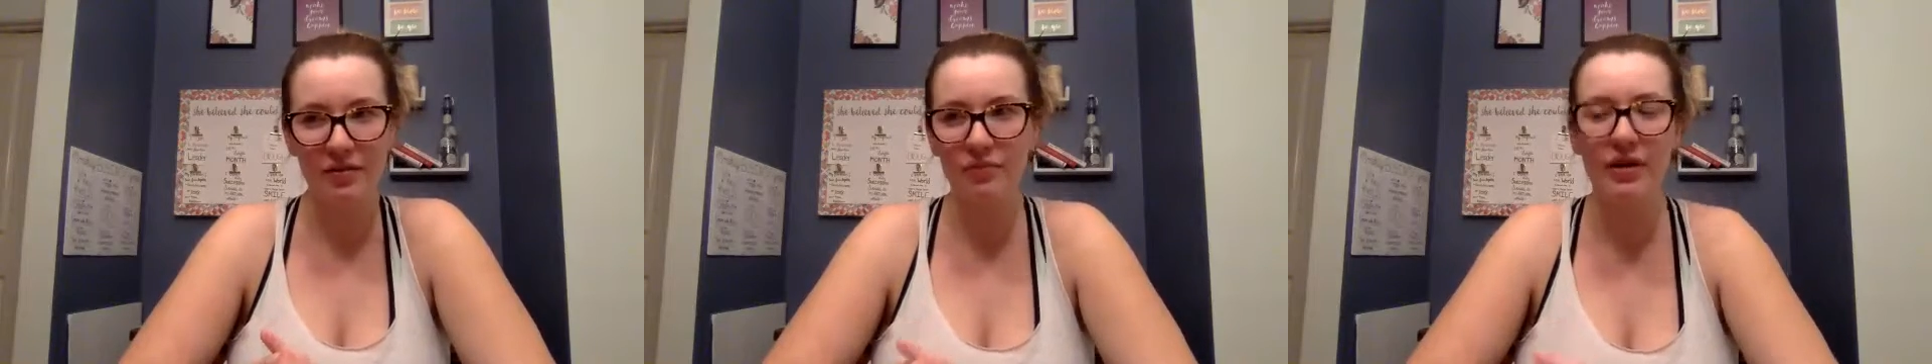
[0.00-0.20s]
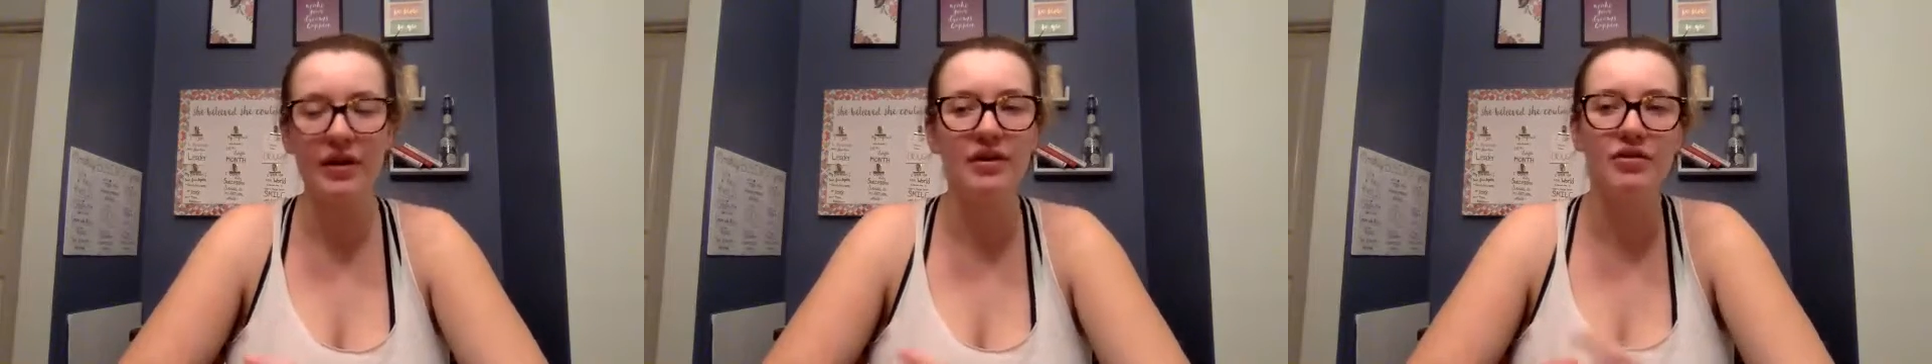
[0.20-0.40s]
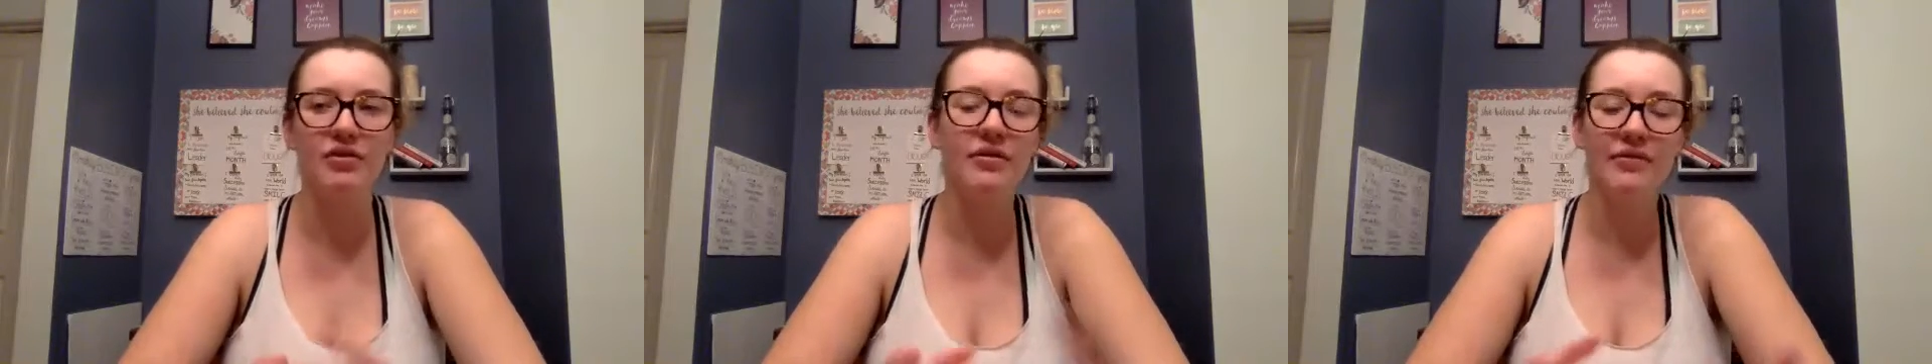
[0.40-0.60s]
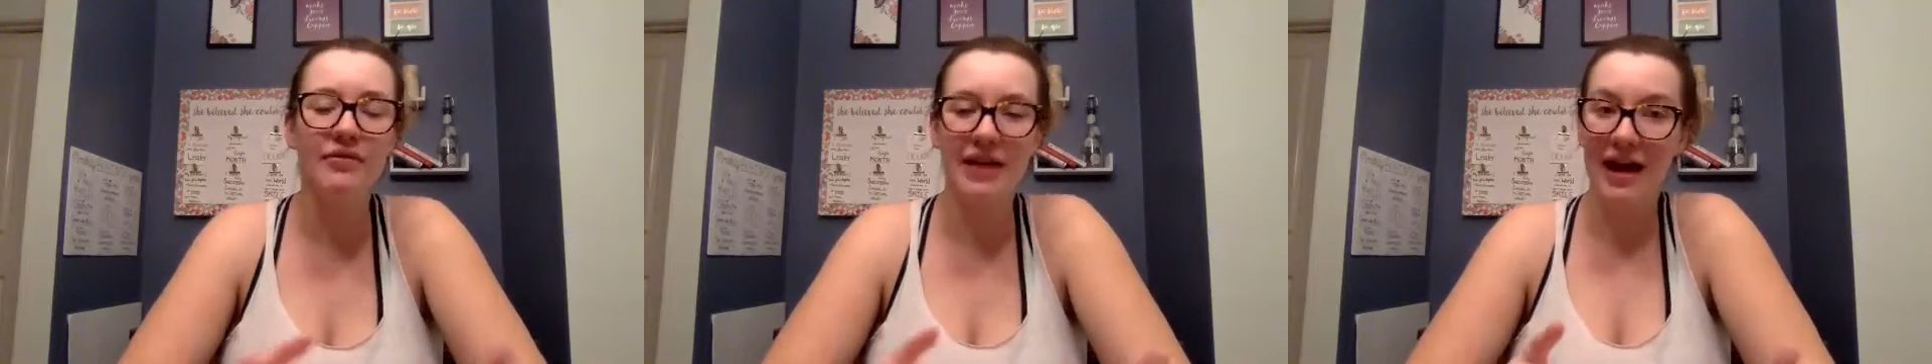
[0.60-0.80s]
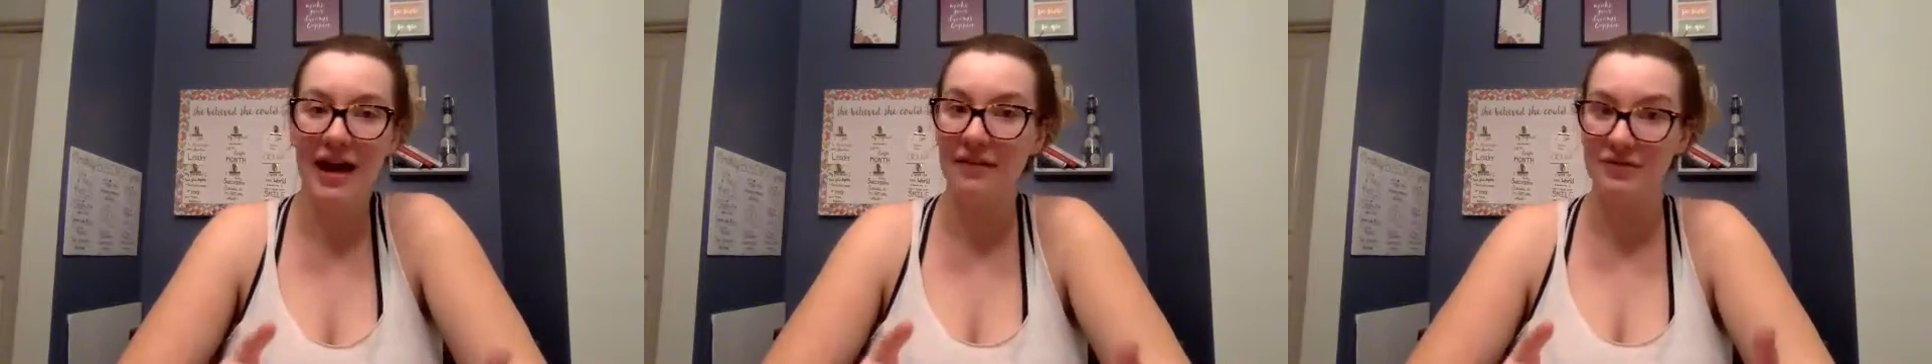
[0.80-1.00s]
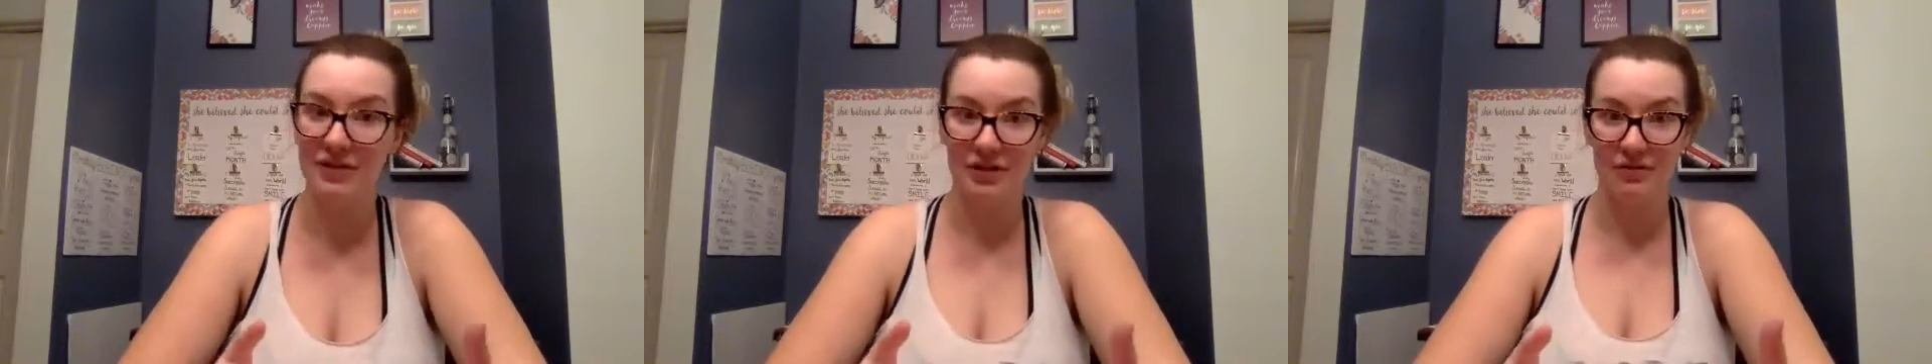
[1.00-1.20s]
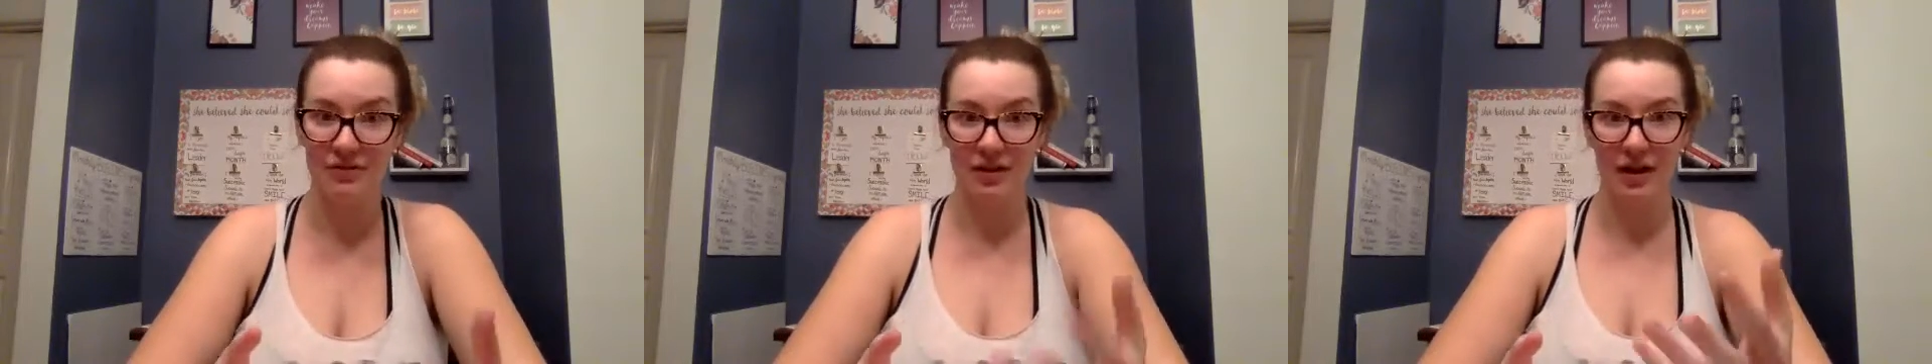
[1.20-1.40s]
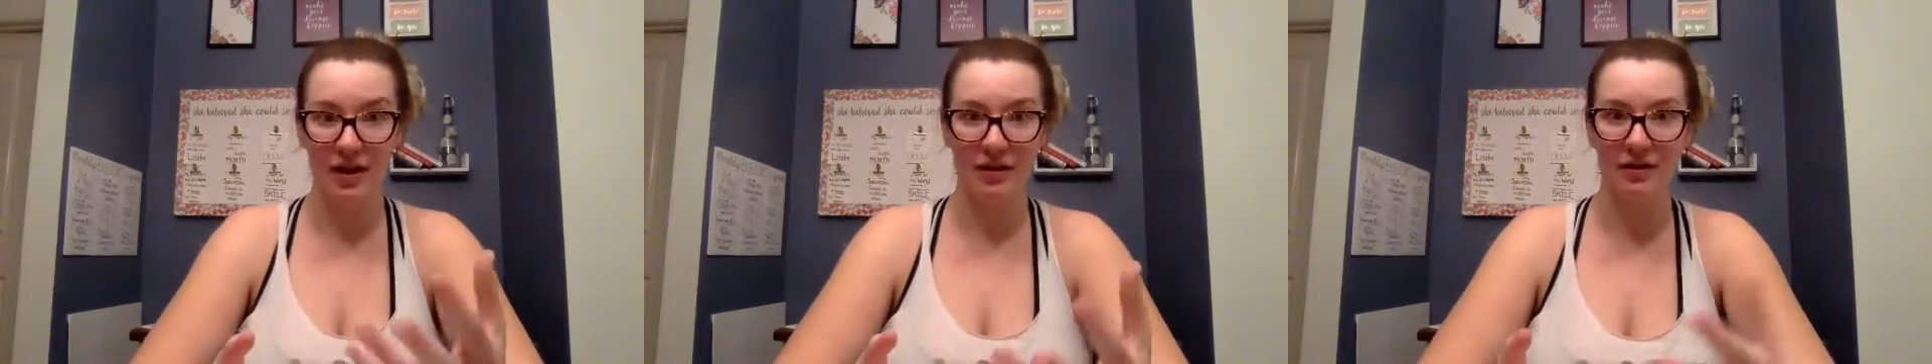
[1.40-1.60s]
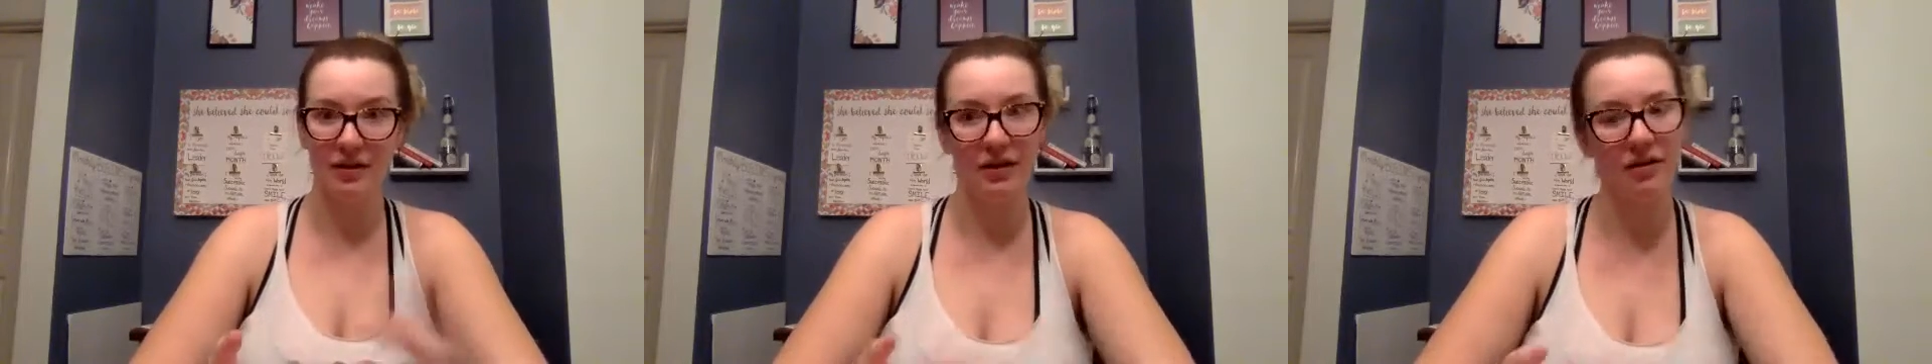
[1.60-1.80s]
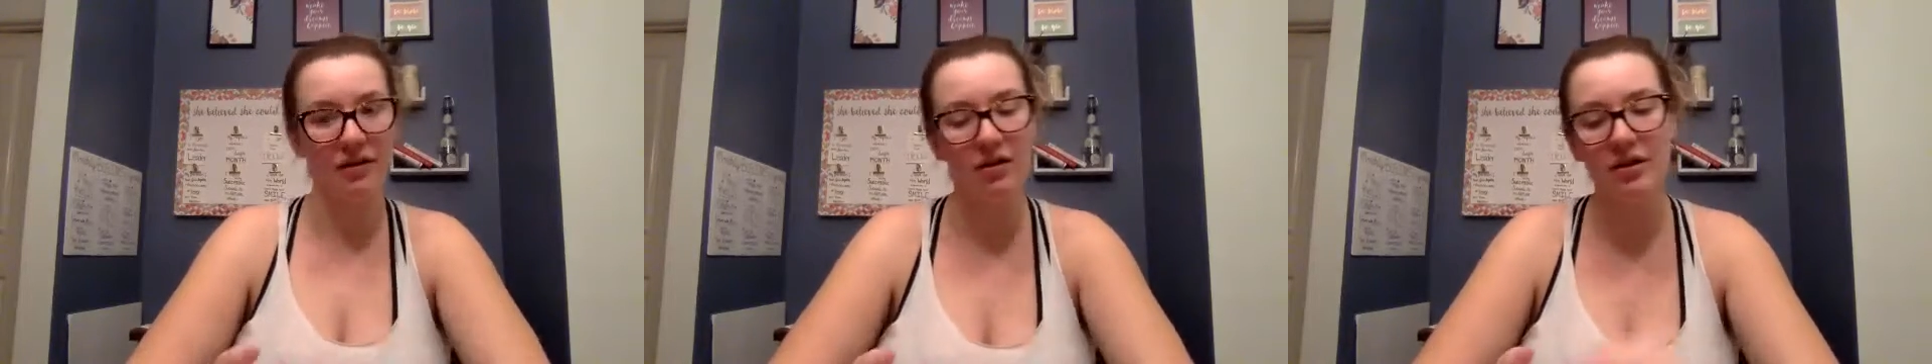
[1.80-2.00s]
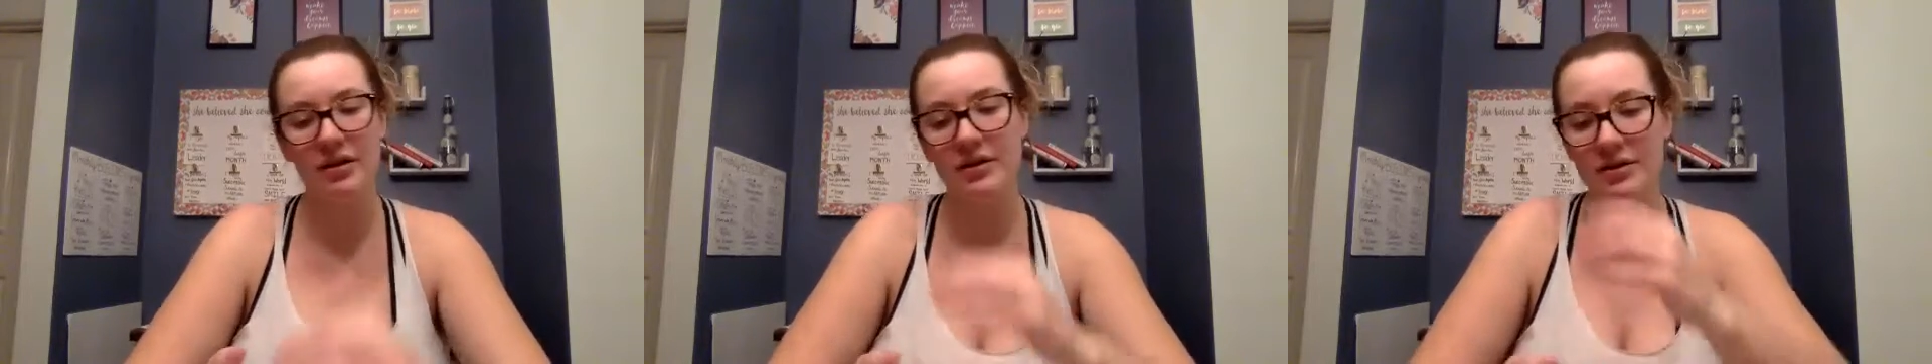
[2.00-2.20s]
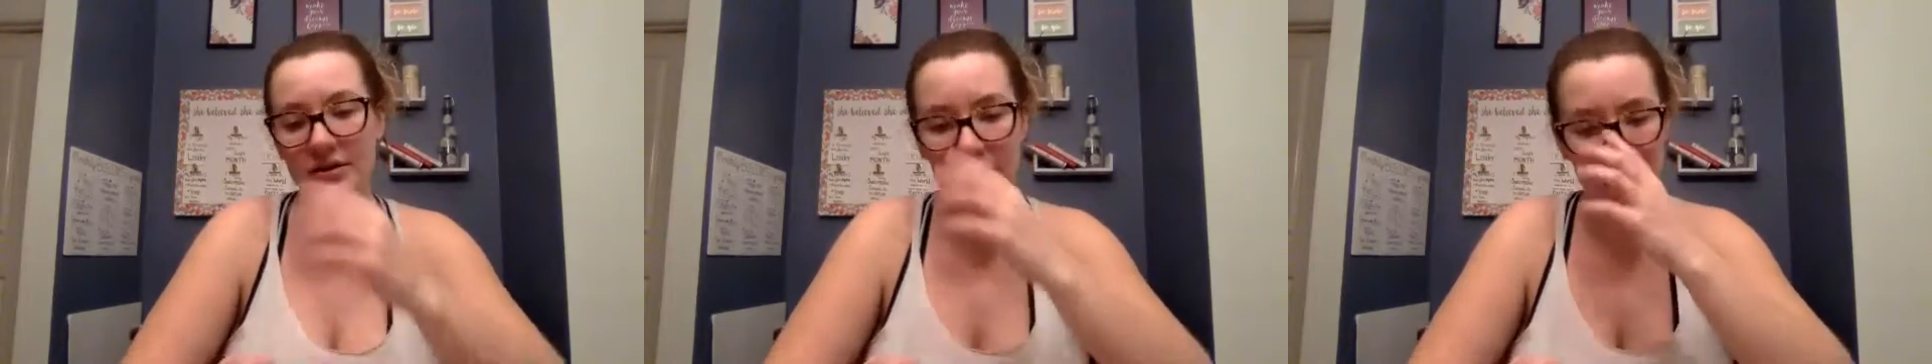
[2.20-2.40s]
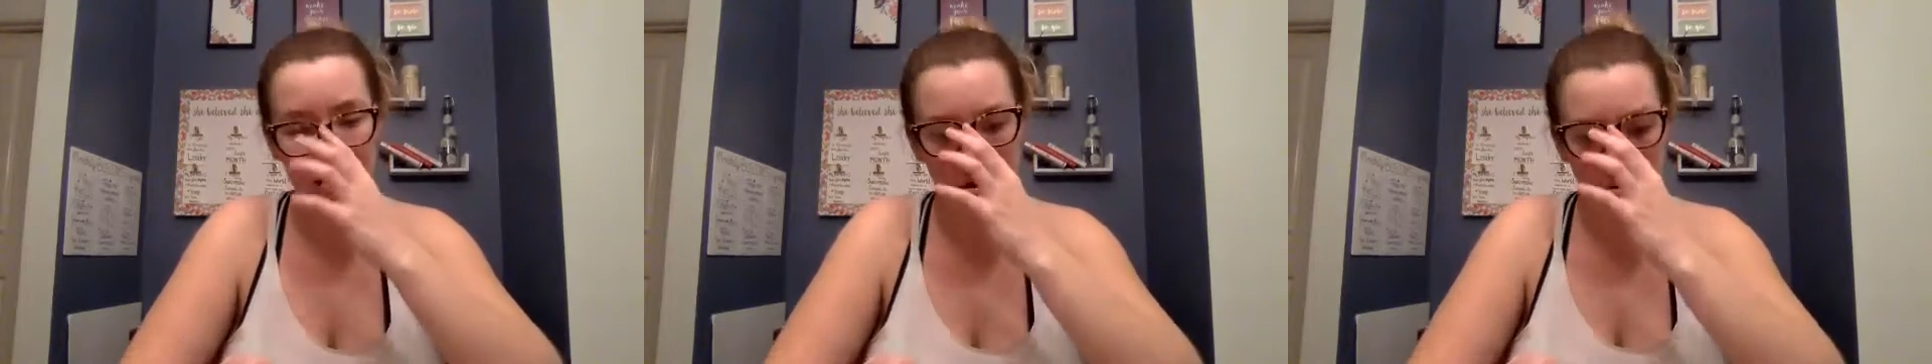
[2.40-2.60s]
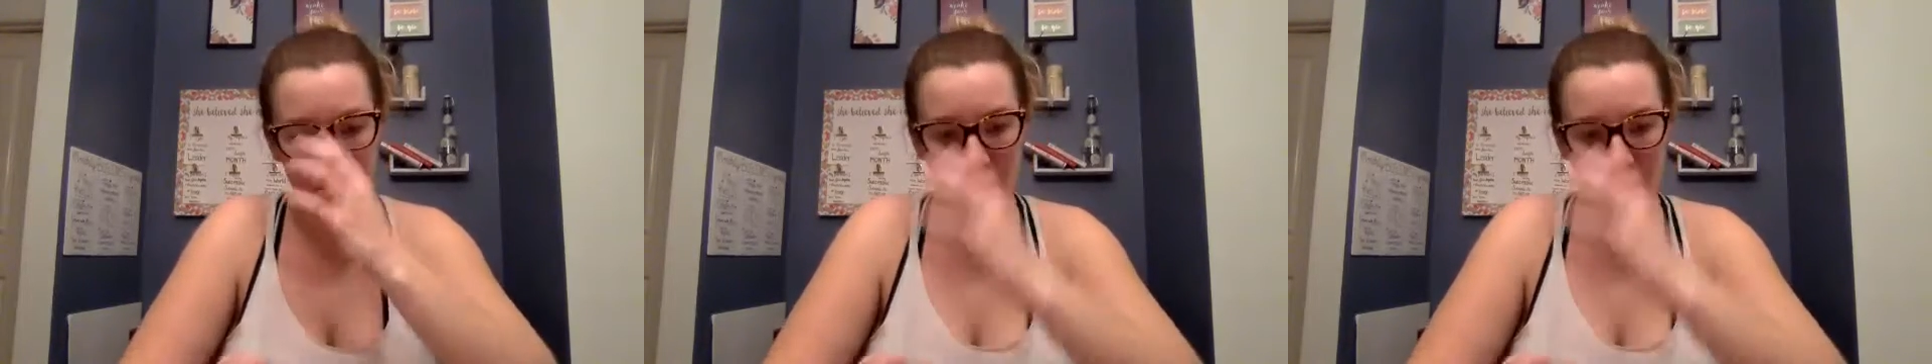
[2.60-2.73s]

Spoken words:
You don't even have to use a guideline, honestly.